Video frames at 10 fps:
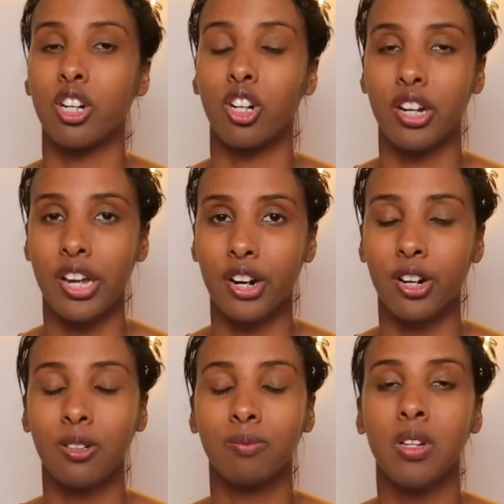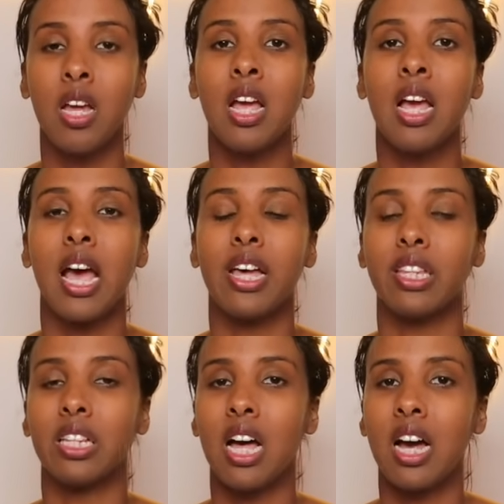in her ear. And
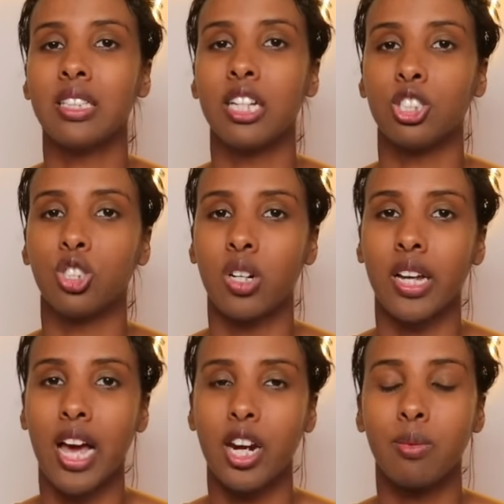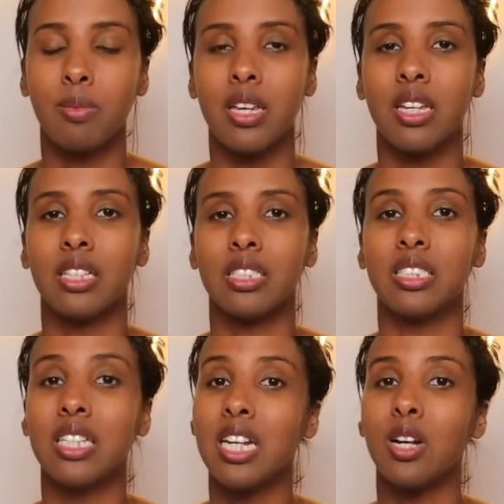the line that struck out at me is
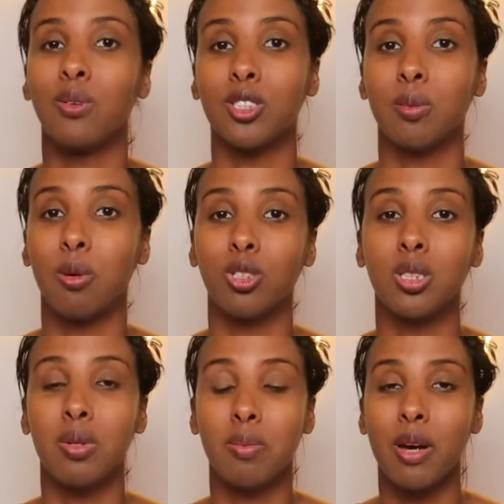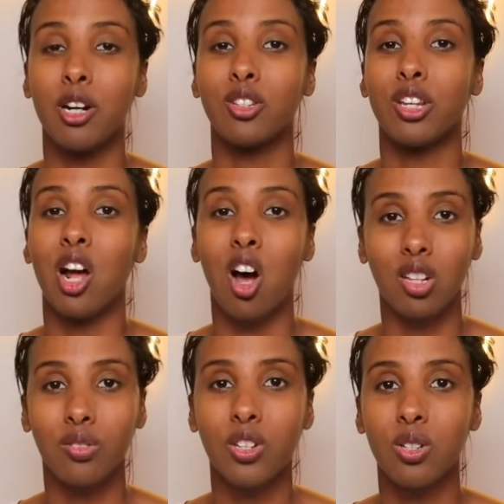Tina was supposed to be better than
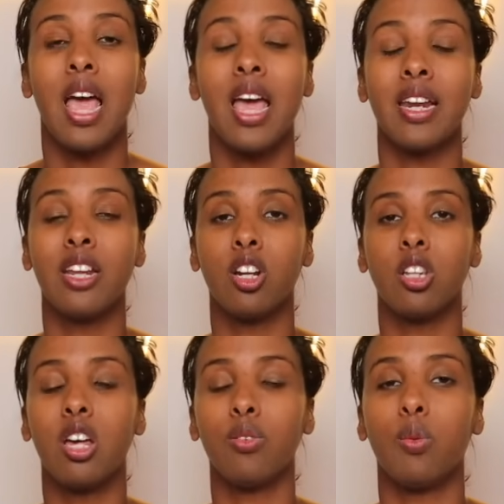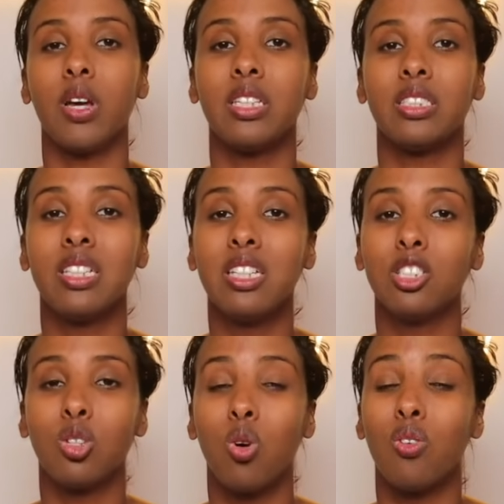all of you. And in a lot of ways,
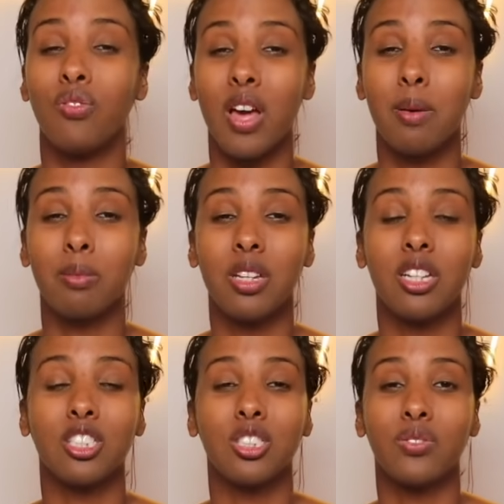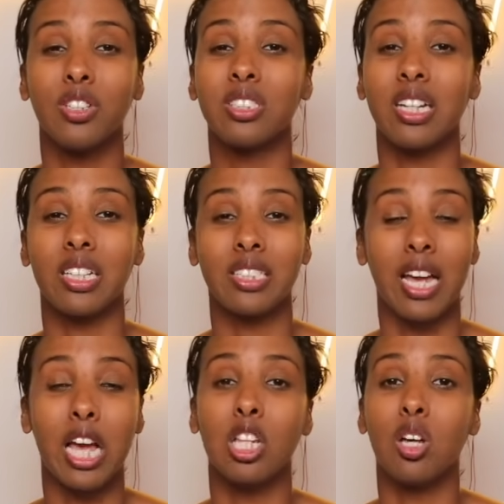Lila's whole family just feels like a
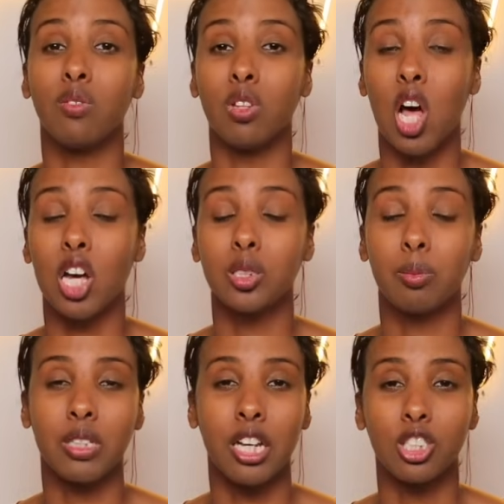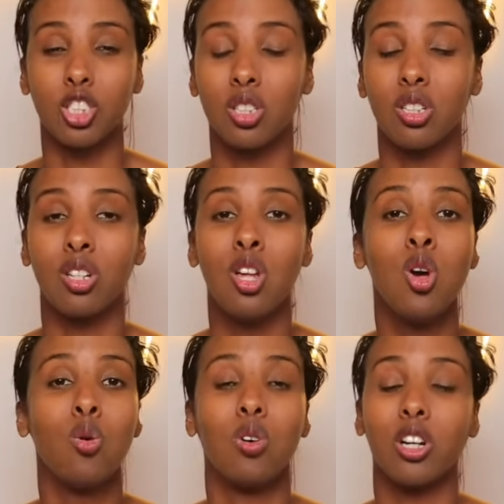tale of lost potential,
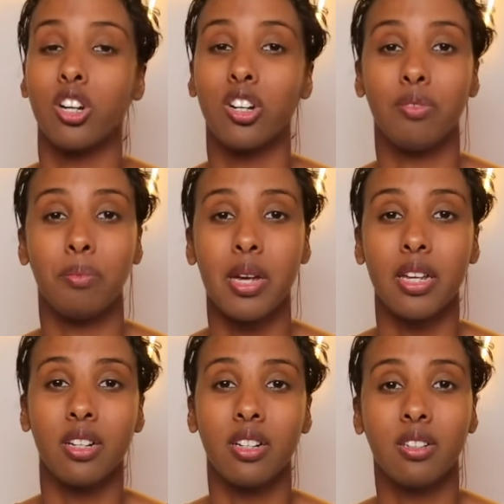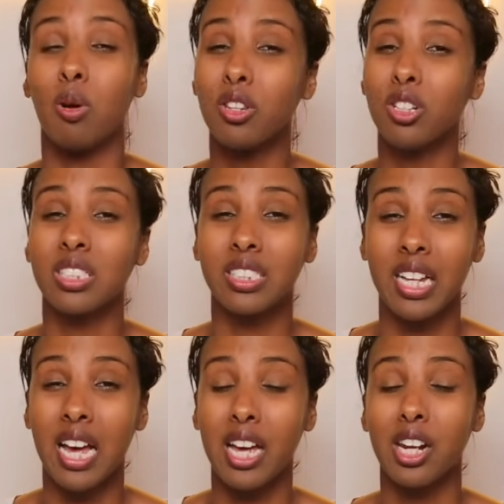what could have been. Her brother is
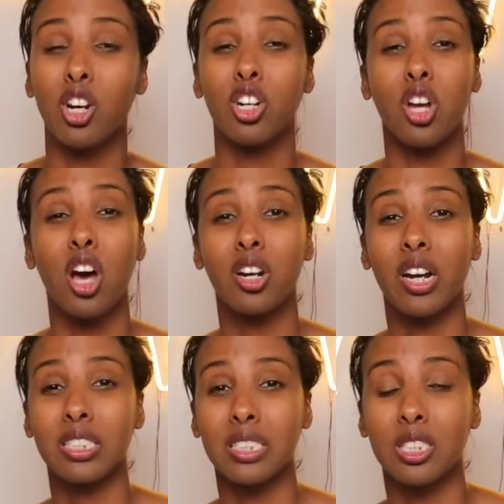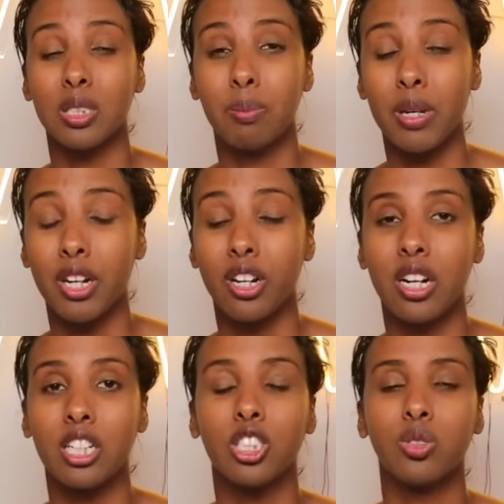dead, her daughter has
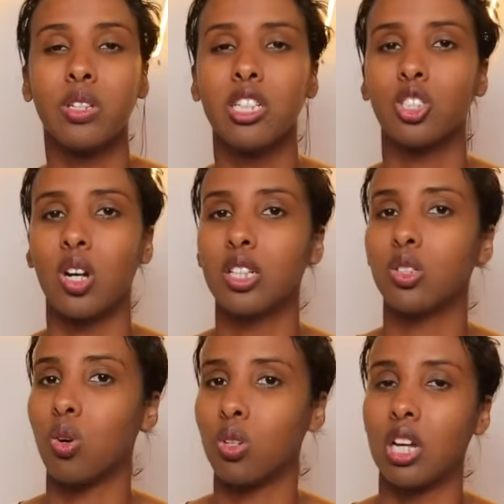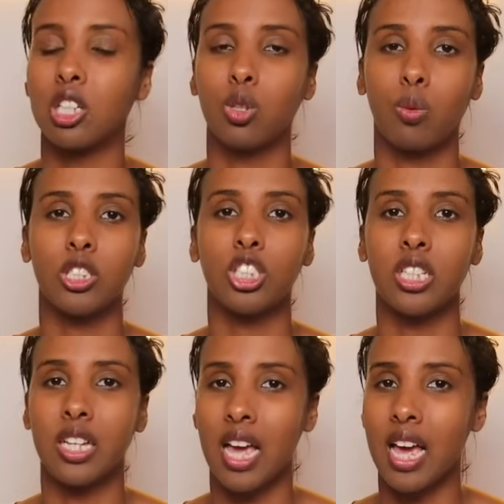disappeared, and she's really trying to hold on to what she
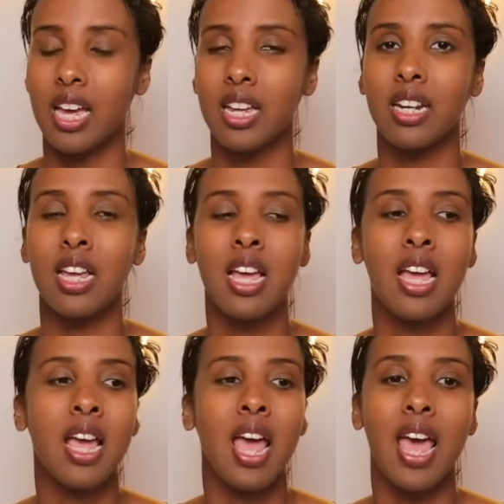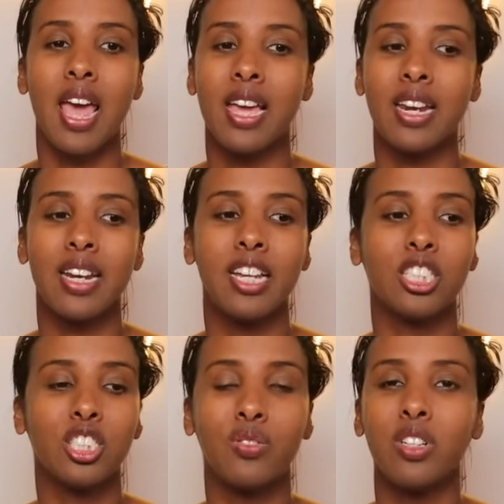can. And it
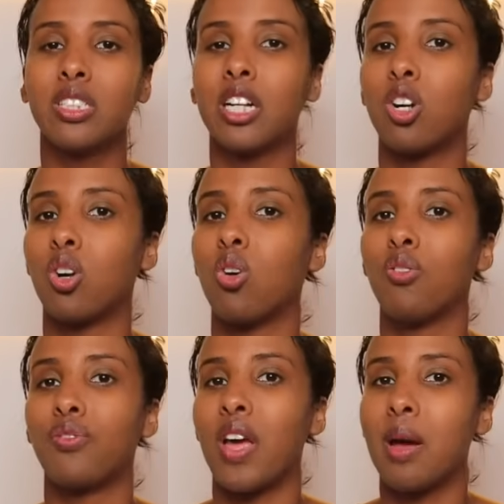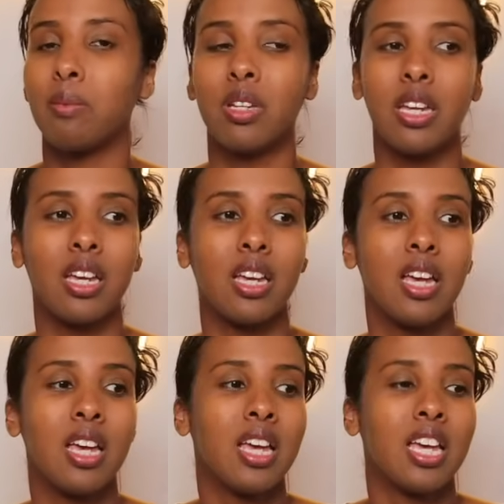just feels like her whole family
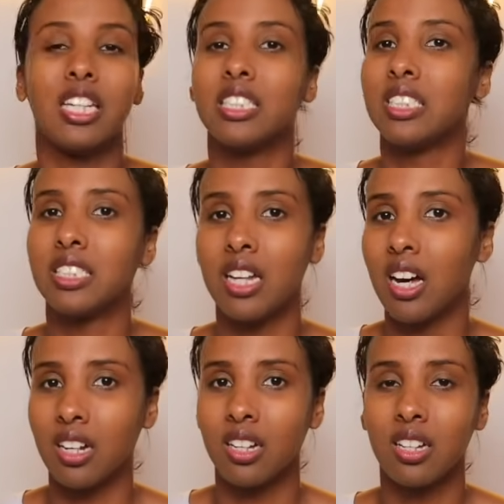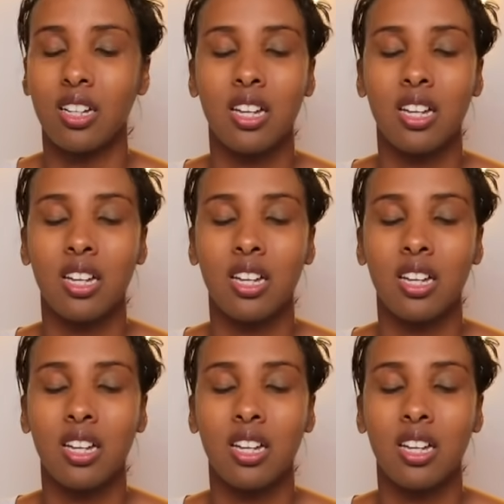is stuck